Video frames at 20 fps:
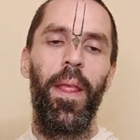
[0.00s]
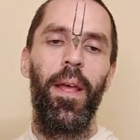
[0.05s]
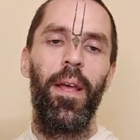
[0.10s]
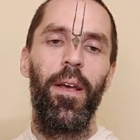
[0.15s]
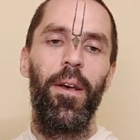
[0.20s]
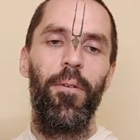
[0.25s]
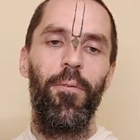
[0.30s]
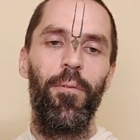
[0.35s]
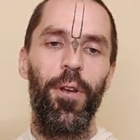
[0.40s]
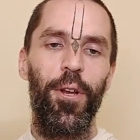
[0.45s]

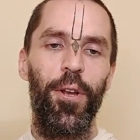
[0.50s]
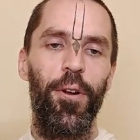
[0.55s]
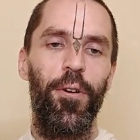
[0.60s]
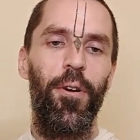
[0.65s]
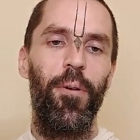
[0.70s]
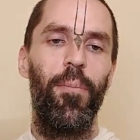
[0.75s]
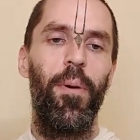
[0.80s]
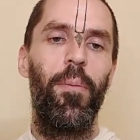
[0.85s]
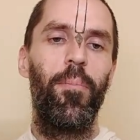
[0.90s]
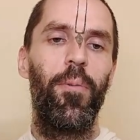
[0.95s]
we should
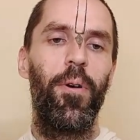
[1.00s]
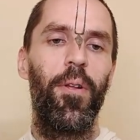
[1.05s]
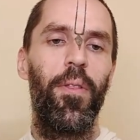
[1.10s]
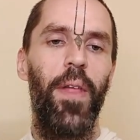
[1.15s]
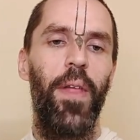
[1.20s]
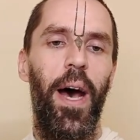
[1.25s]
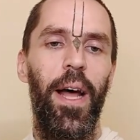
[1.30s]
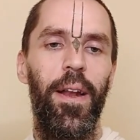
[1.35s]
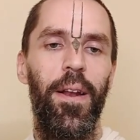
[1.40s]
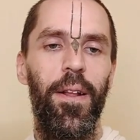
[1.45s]
remember
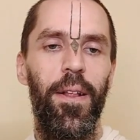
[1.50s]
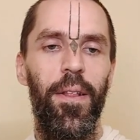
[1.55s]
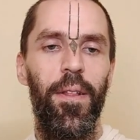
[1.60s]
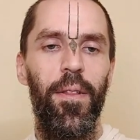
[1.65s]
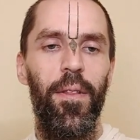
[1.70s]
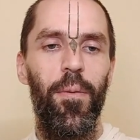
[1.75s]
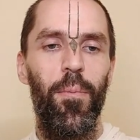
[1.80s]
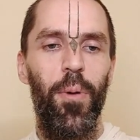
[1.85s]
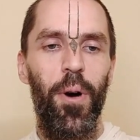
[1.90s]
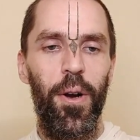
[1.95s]
that
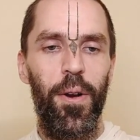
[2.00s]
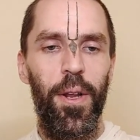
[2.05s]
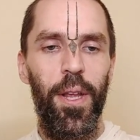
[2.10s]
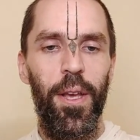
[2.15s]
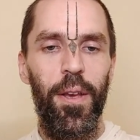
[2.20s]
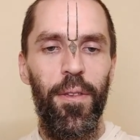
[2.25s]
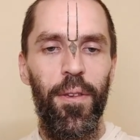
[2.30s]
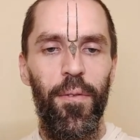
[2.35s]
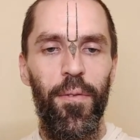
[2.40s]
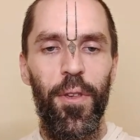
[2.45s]
bhakti
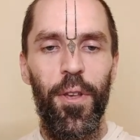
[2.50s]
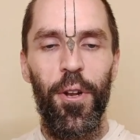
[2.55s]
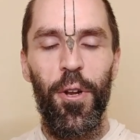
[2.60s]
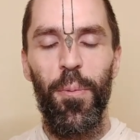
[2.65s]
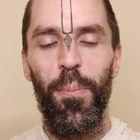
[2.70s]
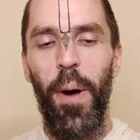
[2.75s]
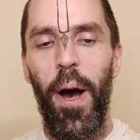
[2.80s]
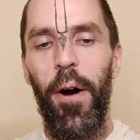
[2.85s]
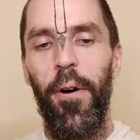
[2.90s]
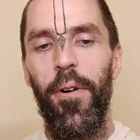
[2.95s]
is of such
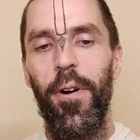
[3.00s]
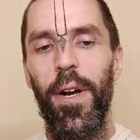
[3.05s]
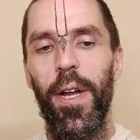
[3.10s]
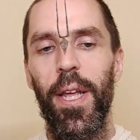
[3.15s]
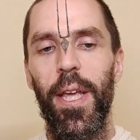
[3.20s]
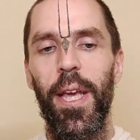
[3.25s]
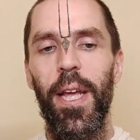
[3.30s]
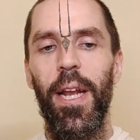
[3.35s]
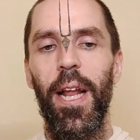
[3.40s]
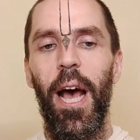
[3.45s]
power it
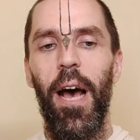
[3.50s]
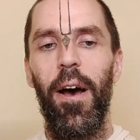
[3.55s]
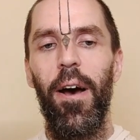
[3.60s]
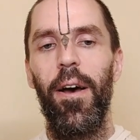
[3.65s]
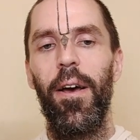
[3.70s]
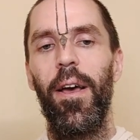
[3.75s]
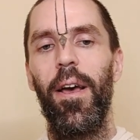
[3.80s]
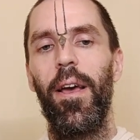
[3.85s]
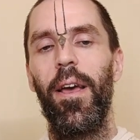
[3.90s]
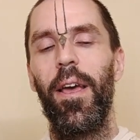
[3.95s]

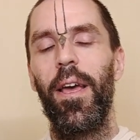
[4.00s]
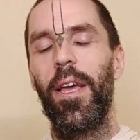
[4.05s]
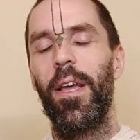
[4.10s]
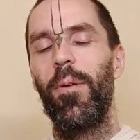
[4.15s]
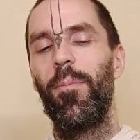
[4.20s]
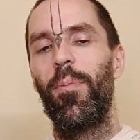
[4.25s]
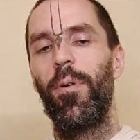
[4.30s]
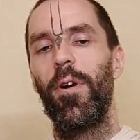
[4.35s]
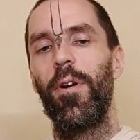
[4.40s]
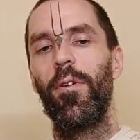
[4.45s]
can
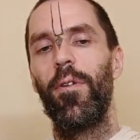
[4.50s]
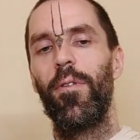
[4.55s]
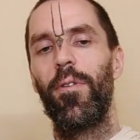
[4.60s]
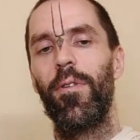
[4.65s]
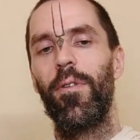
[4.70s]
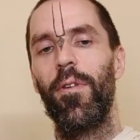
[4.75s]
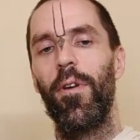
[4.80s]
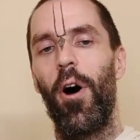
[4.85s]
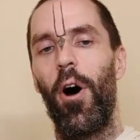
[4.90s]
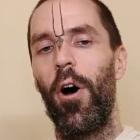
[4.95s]

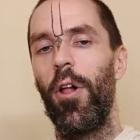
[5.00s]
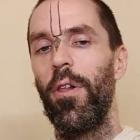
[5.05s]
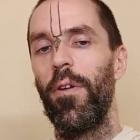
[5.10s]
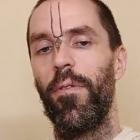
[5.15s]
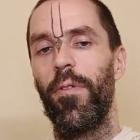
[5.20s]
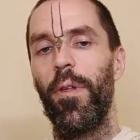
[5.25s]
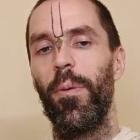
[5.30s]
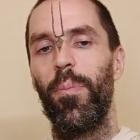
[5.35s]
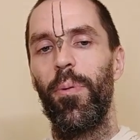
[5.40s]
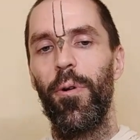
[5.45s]
produce all of
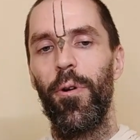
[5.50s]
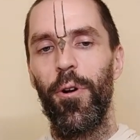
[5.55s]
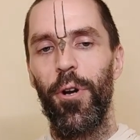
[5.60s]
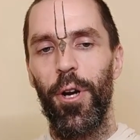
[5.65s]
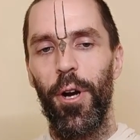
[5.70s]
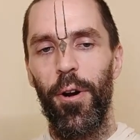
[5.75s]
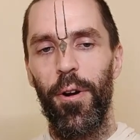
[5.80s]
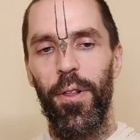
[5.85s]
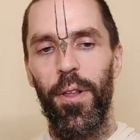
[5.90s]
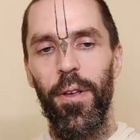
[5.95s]
the
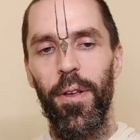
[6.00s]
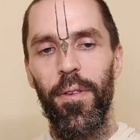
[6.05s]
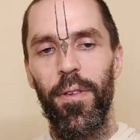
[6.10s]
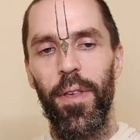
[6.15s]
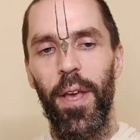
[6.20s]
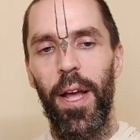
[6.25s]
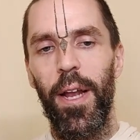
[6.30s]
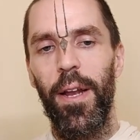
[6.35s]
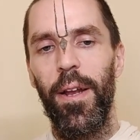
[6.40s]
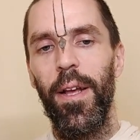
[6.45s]
Purusharthas,
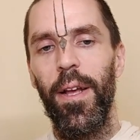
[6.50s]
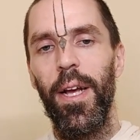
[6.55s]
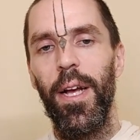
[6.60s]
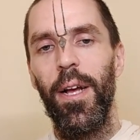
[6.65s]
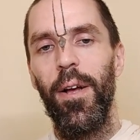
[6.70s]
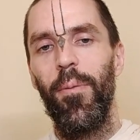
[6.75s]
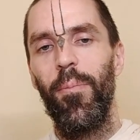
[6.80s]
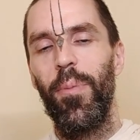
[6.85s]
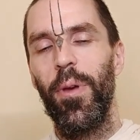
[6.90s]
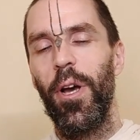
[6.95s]
and
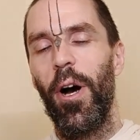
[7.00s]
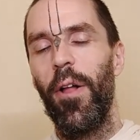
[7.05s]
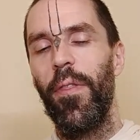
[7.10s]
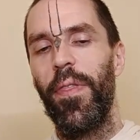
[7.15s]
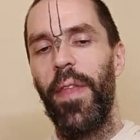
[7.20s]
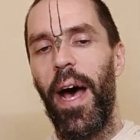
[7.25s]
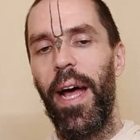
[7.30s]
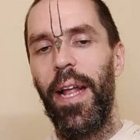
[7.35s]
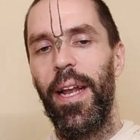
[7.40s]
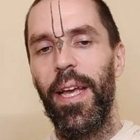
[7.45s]
beyond
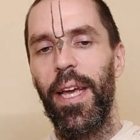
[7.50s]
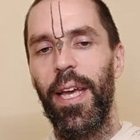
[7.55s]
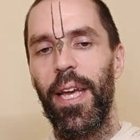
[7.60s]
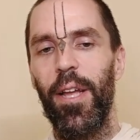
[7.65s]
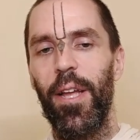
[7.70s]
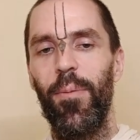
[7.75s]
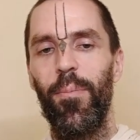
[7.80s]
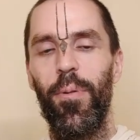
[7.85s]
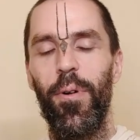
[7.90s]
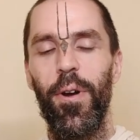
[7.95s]
that, it
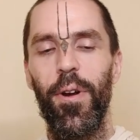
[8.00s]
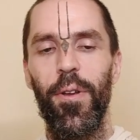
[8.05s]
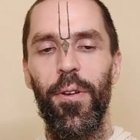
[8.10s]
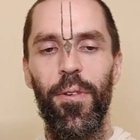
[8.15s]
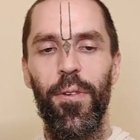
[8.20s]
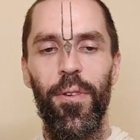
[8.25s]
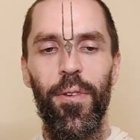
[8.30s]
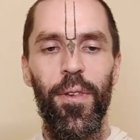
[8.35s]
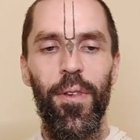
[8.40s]
can produce